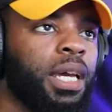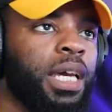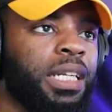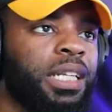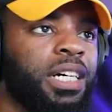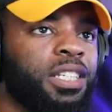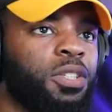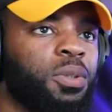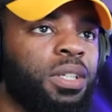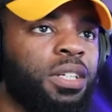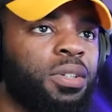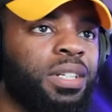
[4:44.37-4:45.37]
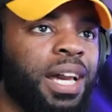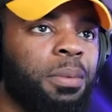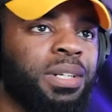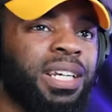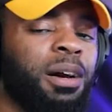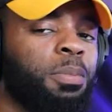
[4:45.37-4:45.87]
it does do a little
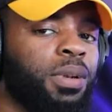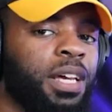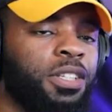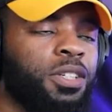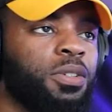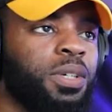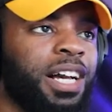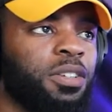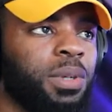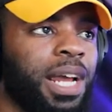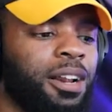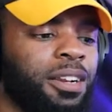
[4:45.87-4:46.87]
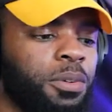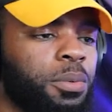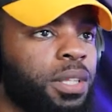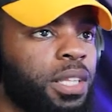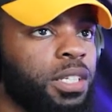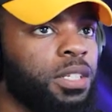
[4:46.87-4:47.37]
damage. I'll play it to you guys without it and
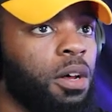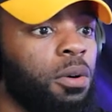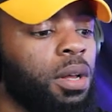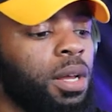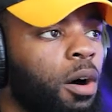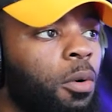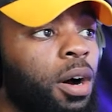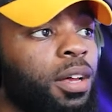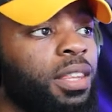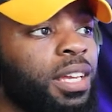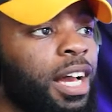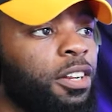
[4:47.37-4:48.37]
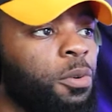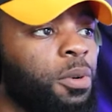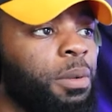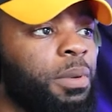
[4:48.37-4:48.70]
with it. So one thing I do want to